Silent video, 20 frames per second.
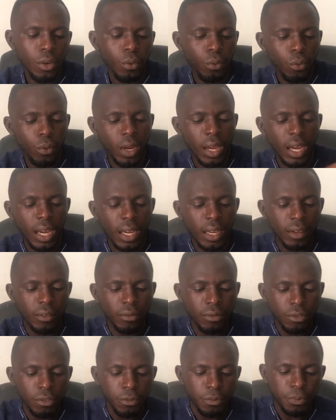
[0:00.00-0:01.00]
We have
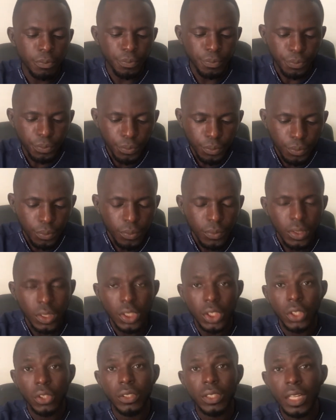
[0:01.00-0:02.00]

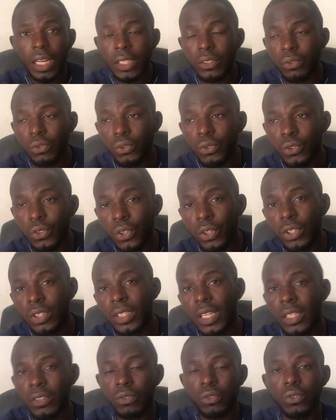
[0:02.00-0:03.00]
your natuzol.
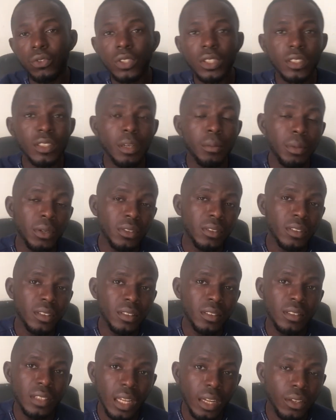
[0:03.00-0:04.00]
Natuzol is about
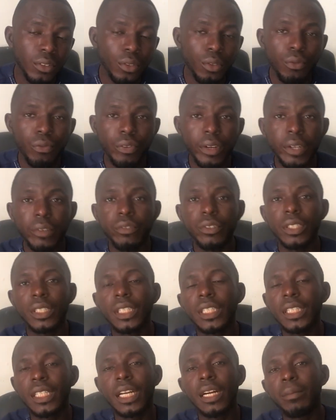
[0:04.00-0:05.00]

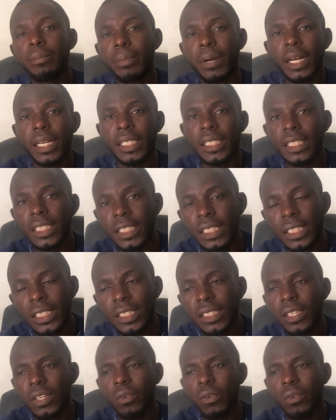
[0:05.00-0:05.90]
6,500 naira per kg.